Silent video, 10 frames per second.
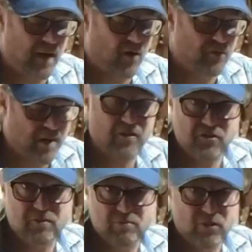of
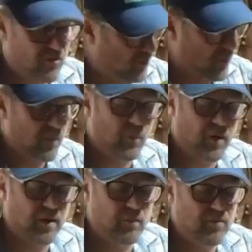must, which is what we're
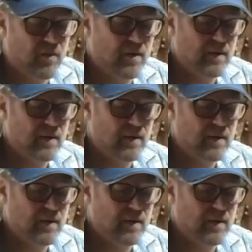working with,